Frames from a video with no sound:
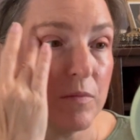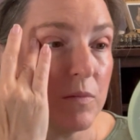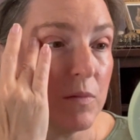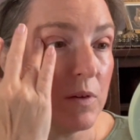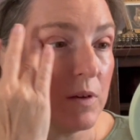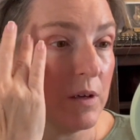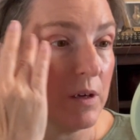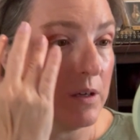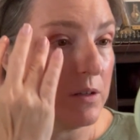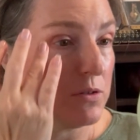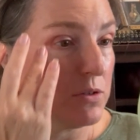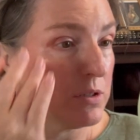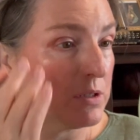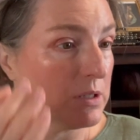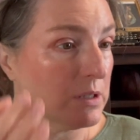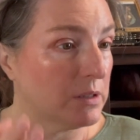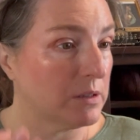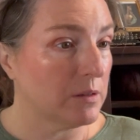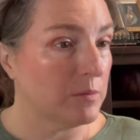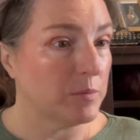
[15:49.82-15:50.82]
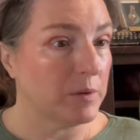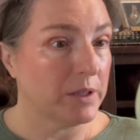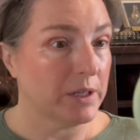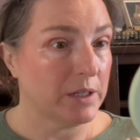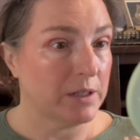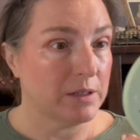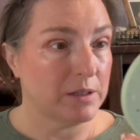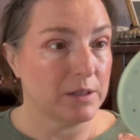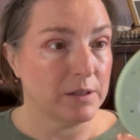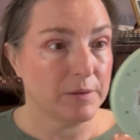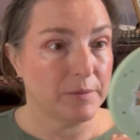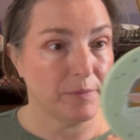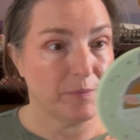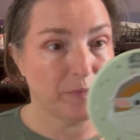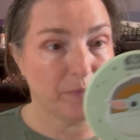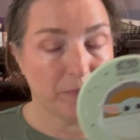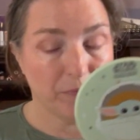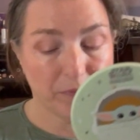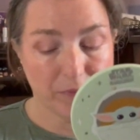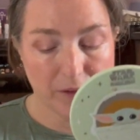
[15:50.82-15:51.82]
Okay, just a little blend.
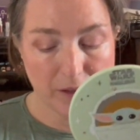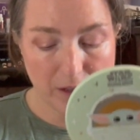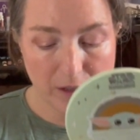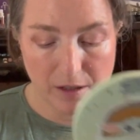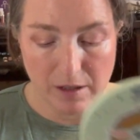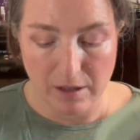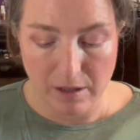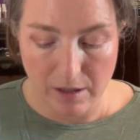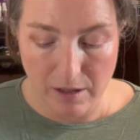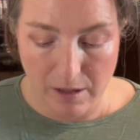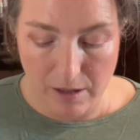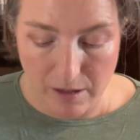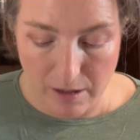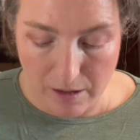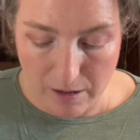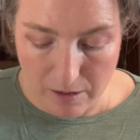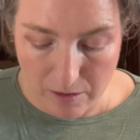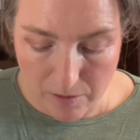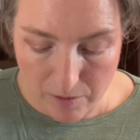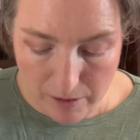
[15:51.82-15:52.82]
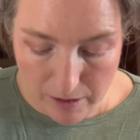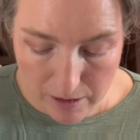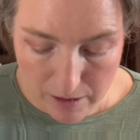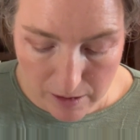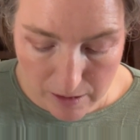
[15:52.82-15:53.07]
Okay.